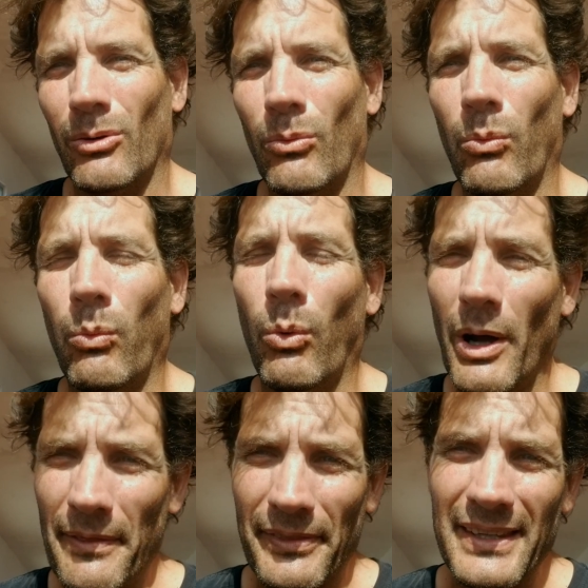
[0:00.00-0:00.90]

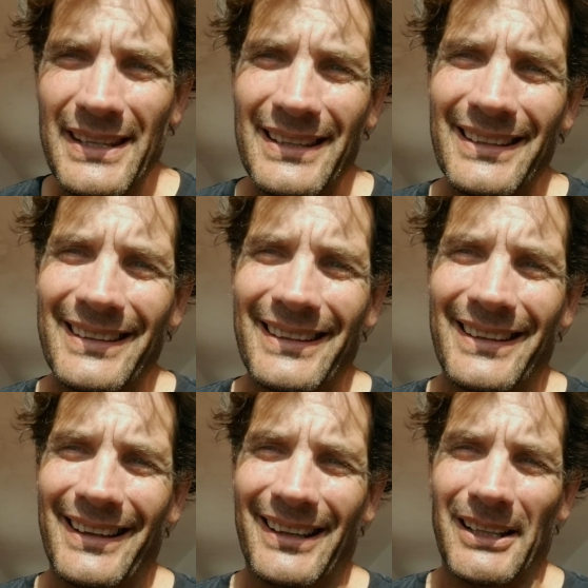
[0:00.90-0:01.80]
One thing
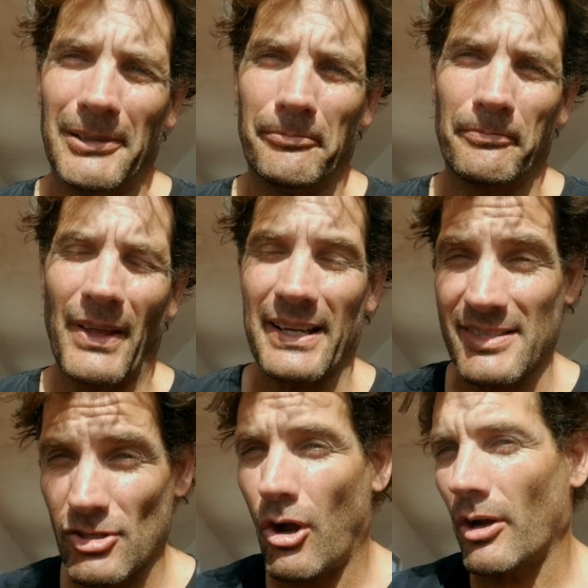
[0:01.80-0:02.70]
I
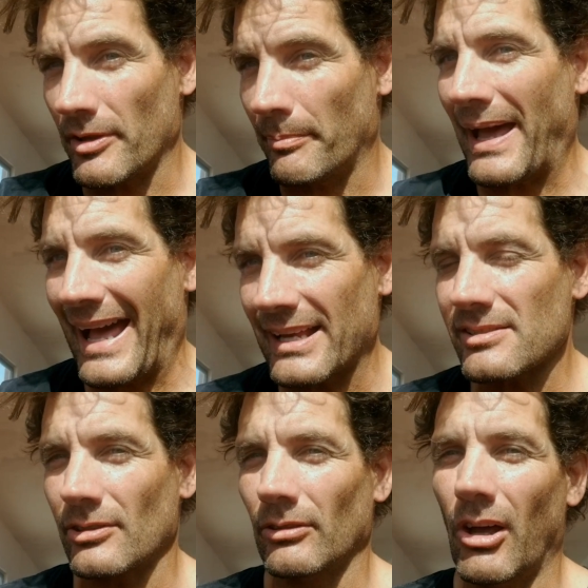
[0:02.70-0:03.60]
saw in the
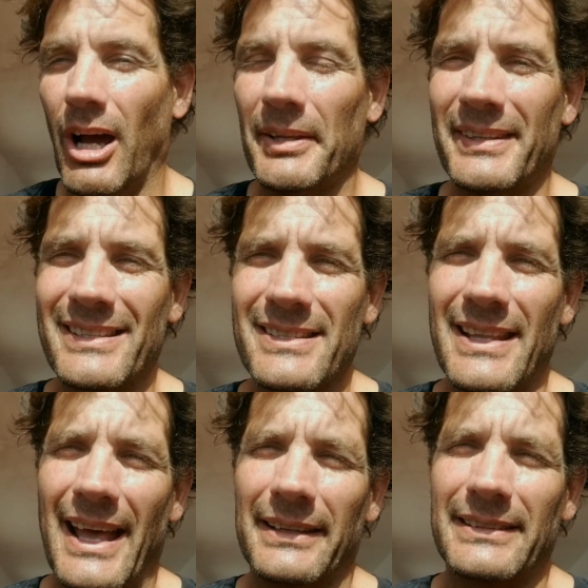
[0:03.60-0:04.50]
past a lot is
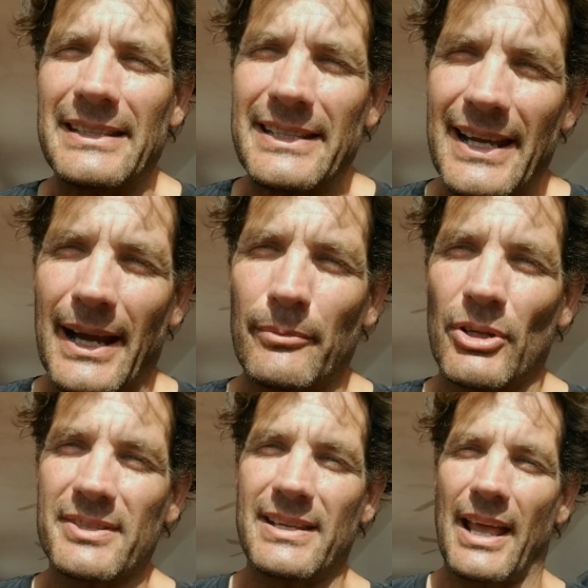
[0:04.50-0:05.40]
that the
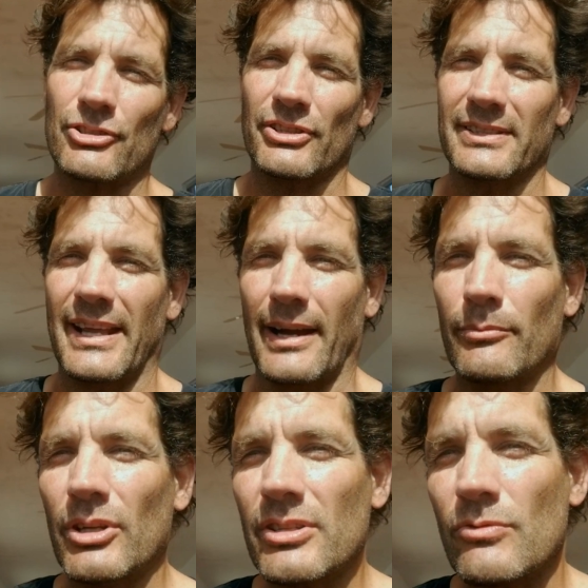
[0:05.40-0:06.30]
cameras, the action
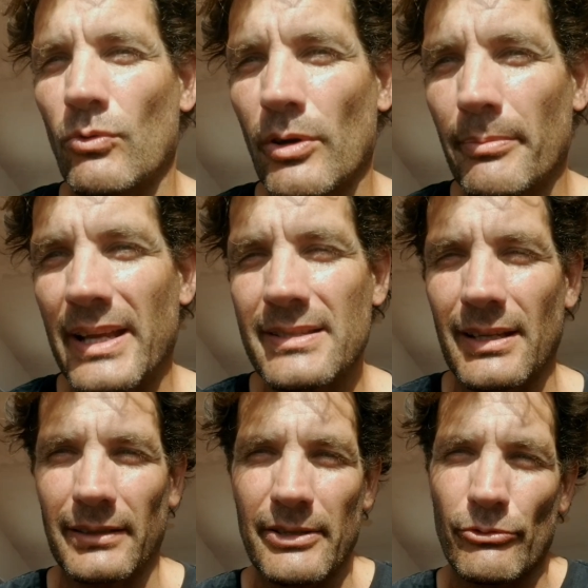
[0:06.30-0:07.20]
cameras, were
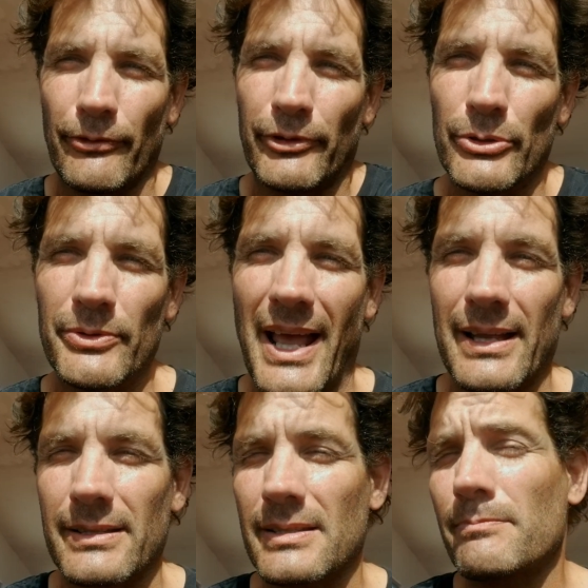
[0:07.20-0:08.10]
basically reviewed
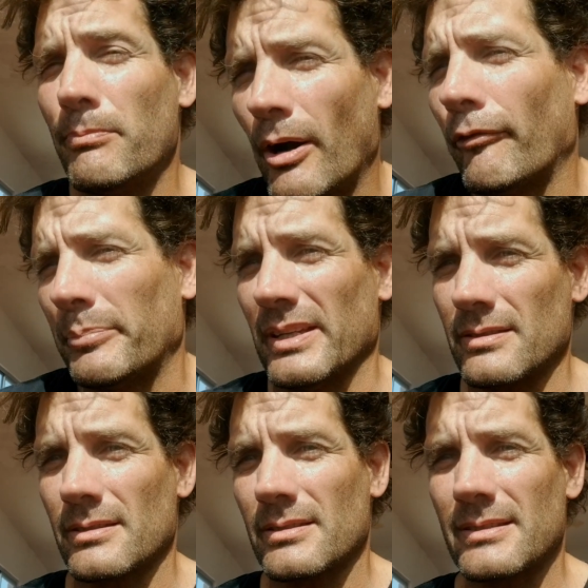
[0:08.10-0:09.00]
as puff
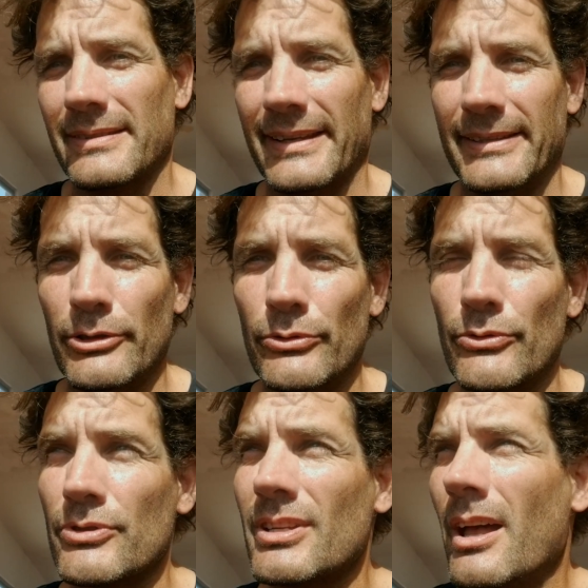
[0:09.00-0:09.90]
pieces. They
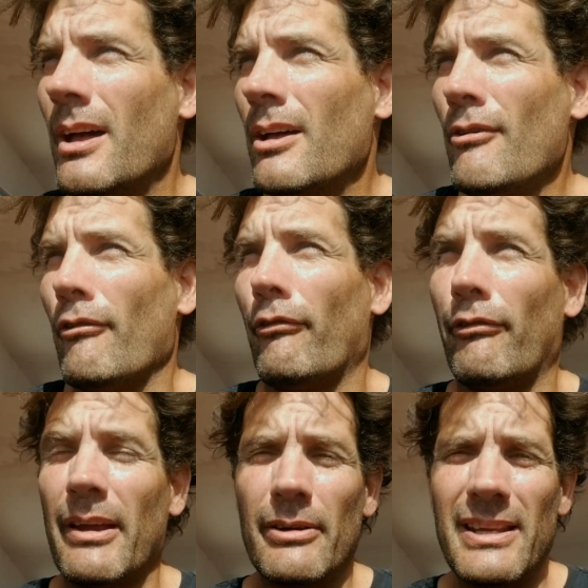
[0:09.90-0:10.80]
used
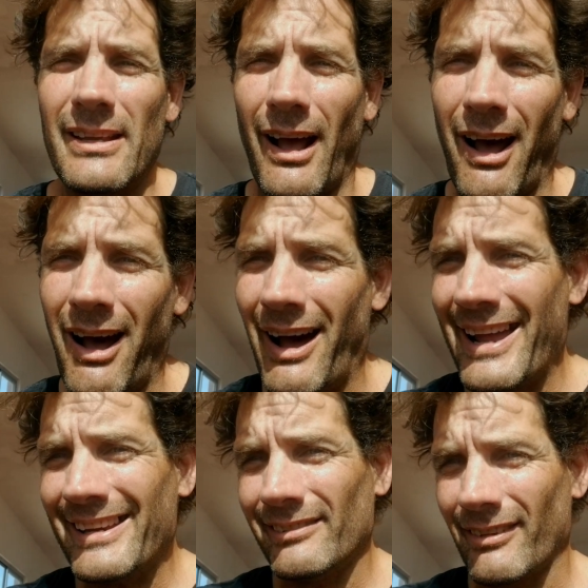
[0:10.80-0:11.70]
very
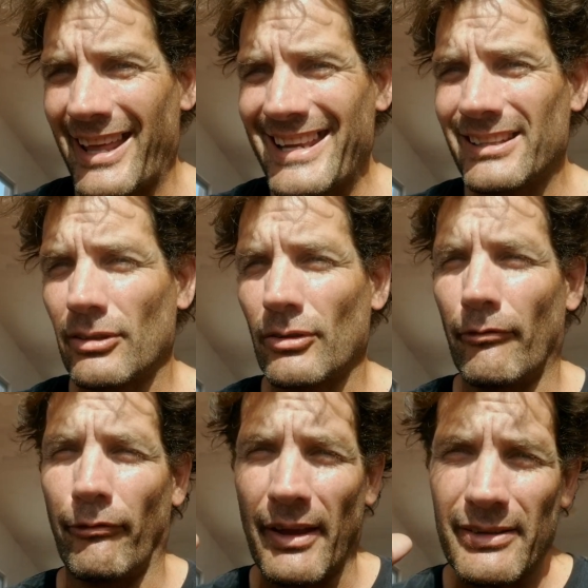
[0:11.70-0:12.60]
high light,
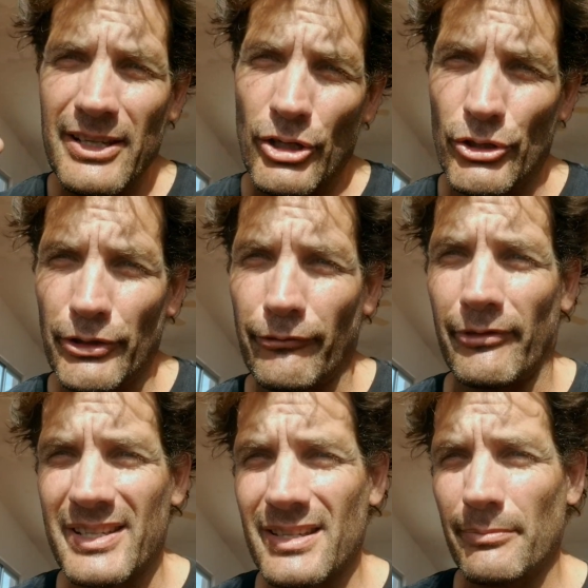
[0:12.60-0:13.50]
very good
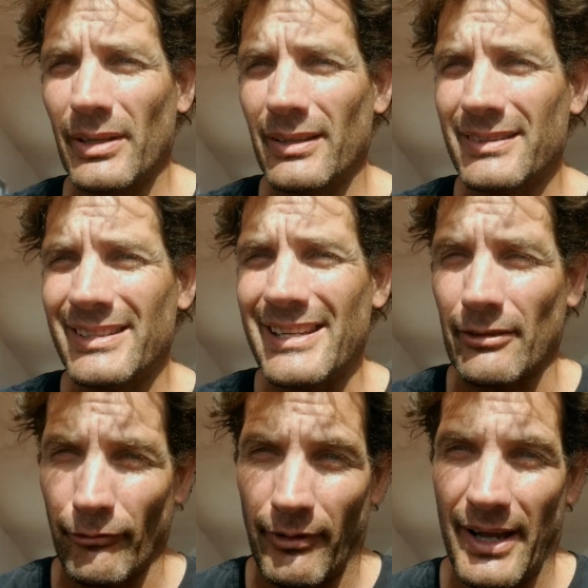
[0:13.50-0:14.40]
visibility
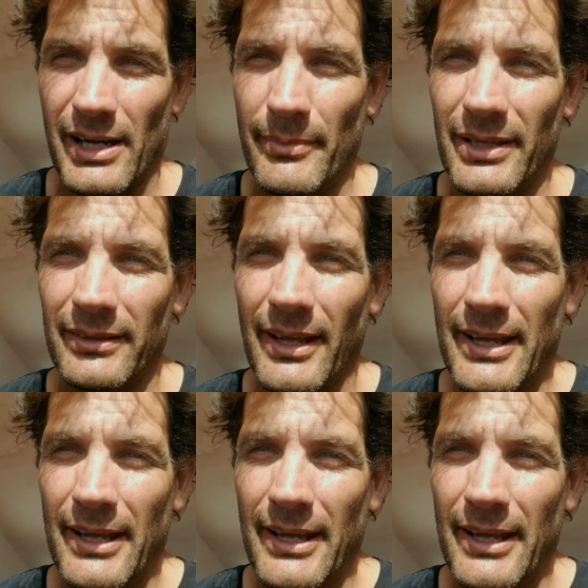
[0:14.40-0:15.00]
environment